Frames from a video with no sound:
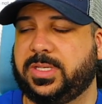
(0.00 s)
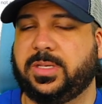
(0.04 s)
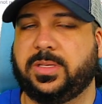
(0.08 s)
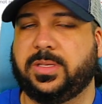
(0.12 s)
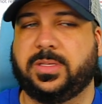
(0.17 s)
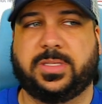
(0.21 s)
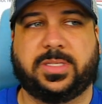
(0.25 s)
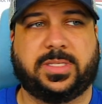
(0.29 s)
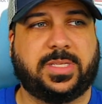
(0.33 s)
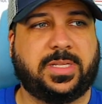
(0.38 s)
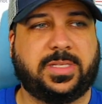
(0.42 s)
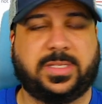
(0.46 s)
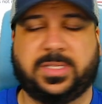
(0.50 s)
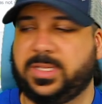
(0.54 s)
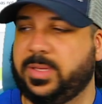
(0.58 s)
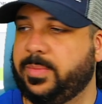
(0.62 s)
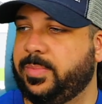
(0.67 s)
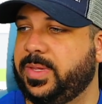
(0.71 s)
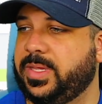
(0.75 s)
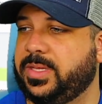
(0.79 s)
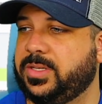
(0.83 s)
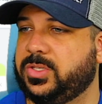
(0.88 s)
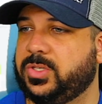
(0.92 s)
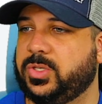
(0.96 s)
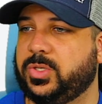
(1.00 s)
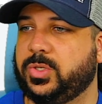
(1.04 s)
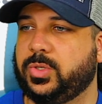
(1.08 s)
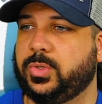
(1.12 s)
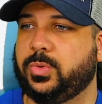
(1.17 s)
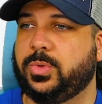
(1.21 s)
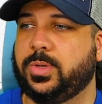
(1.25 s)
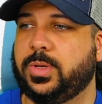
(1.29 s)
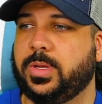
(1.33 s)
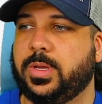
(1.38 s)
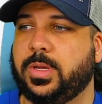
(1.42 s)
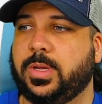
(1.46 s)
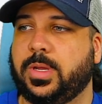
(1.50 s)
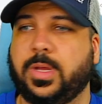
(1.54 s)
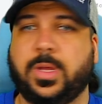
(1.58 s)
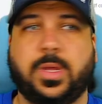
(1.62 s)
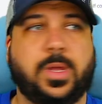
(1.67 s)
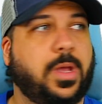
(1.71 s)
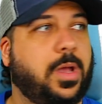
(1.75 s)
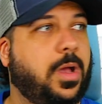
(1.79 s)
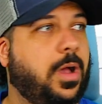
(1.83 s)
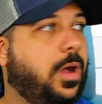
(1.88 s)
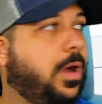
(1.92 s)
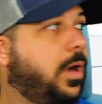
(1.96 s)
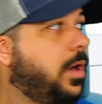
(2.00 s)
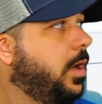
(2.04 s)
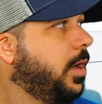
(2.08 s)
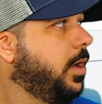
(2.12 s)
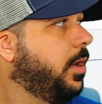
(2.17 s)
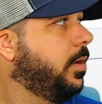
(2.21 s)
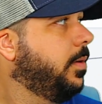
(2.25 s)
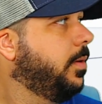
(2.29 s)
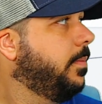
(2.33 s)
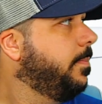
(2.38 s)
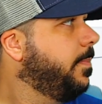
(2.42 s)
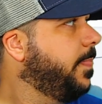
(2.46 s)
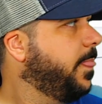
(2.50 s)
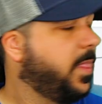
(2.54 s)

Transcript: sends them into our